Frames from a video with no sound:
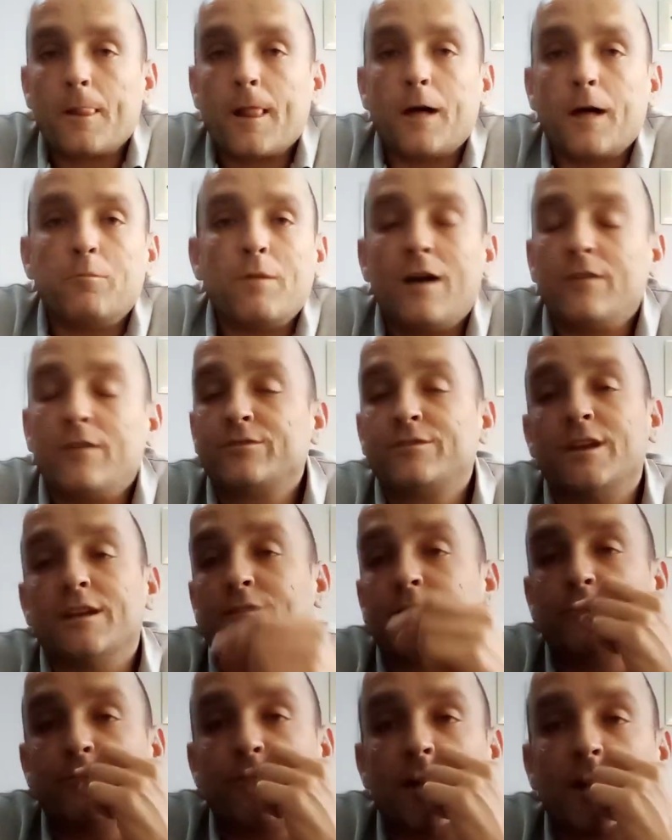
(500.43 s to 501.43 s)
I may have
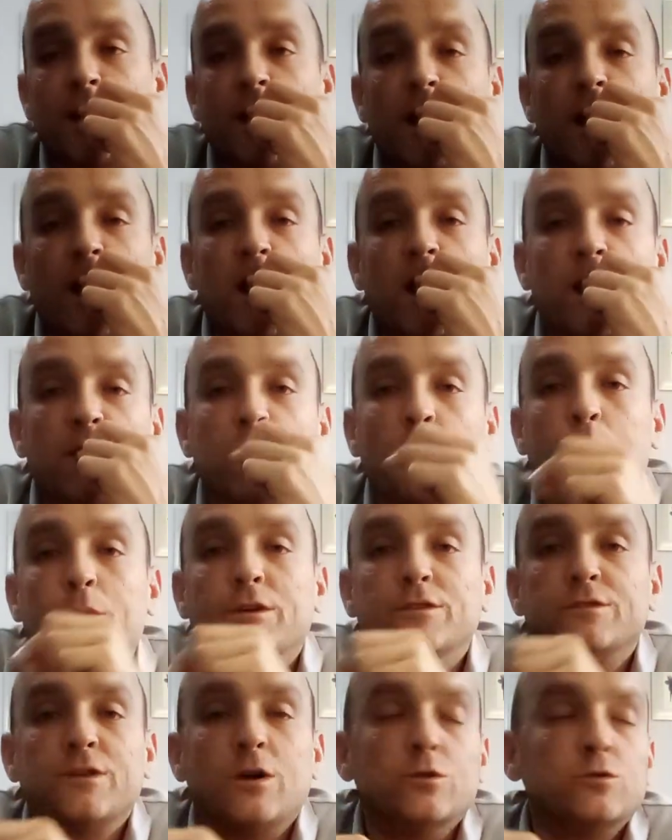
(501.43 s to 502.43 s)
said fucking I'm gonna top
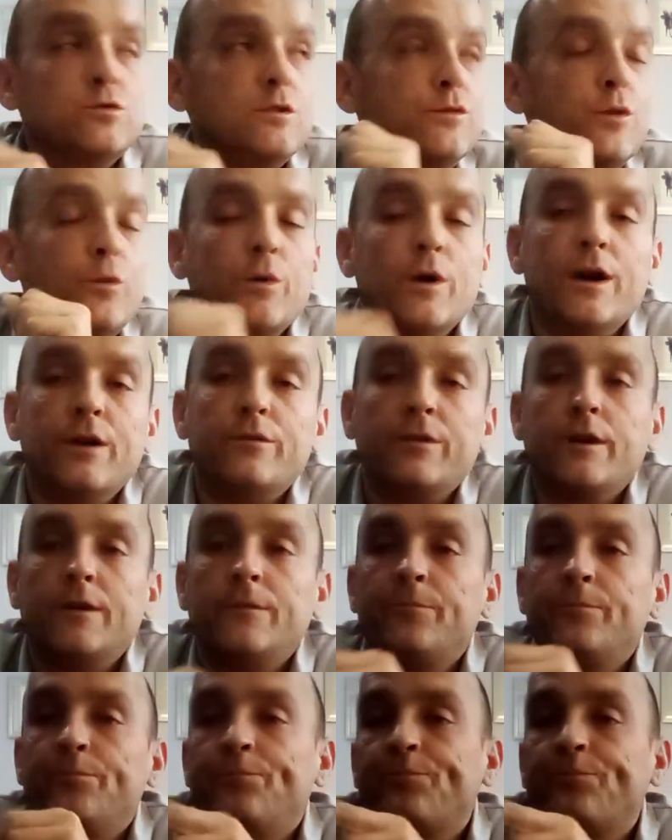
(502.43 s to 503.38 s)
his nose off or whatever.